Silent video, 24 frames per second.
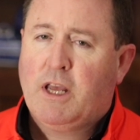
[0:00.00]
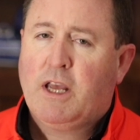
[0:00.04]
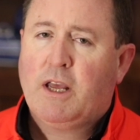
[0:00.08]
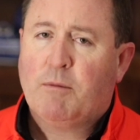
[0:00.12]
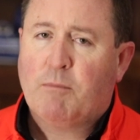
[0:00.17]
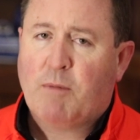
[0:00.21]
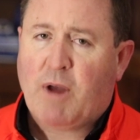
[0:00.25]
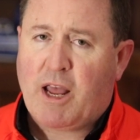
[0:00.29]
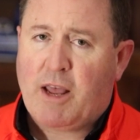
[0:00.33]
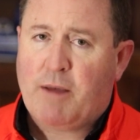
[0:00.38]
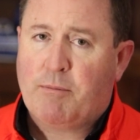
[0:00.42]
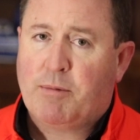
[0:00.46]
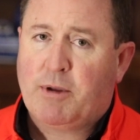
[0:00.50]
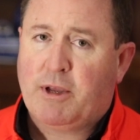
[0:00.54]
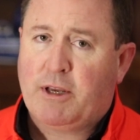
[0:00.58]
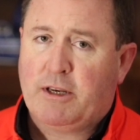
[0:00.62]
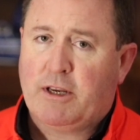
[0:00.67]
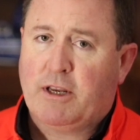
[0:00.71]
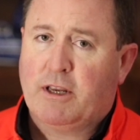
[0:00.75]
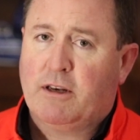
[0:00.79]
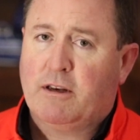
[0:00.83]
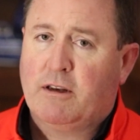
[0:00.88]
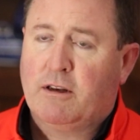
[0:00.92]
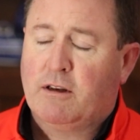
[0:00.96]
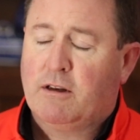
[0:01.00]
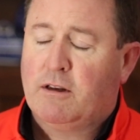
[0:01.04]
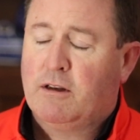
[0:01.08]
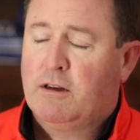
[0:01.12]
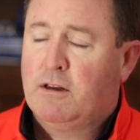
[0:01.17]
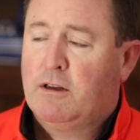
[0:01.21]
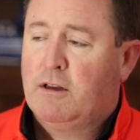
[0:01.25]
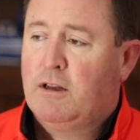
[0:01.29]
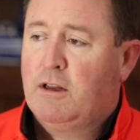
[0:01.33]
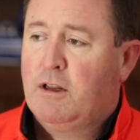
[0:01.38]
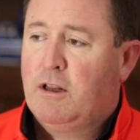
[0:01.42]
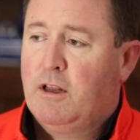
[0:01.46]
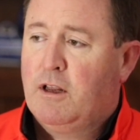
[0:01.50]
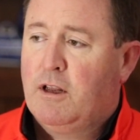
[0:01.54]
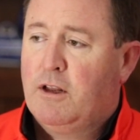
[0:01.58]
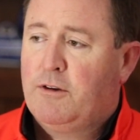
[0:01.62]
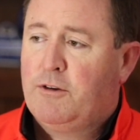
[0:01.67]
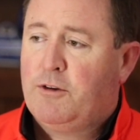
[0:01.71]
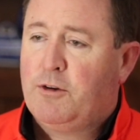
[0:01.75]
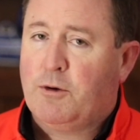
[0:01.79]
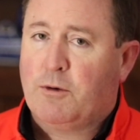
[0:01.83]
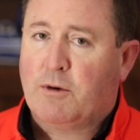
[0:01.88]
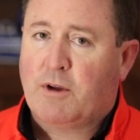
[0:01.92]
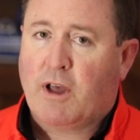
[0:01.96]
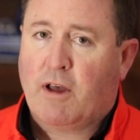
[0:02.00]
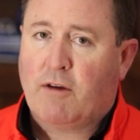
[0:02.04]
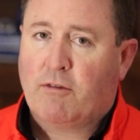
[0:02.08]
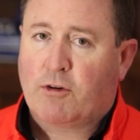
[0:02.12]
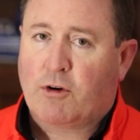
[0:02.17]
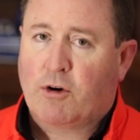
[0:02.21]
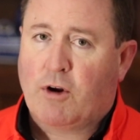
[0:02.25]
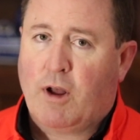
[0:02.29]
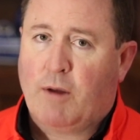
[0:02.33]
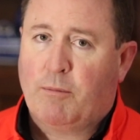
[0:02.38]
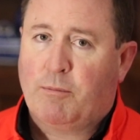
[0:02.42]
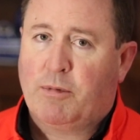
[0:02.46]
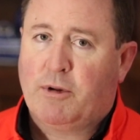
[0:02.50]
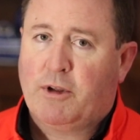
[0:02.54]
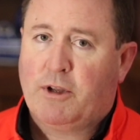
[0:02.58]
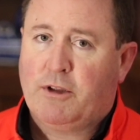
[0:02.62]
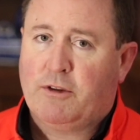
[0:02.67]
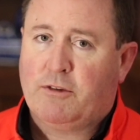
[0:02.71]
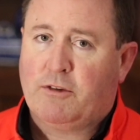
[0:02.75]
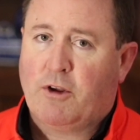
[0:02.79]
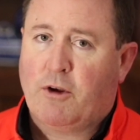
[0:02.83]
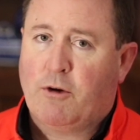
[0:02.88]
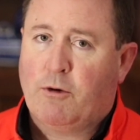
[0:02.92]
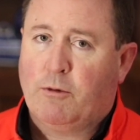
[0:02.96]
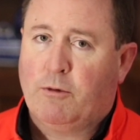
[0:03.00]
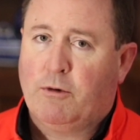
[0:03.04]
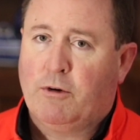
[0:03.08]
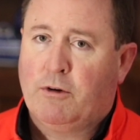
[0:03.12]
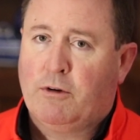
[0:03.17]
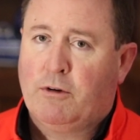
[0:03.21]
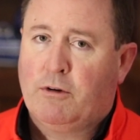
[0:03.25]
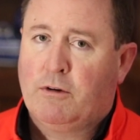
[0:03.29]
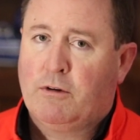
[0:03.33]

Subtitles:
in my opinion, to cover up his own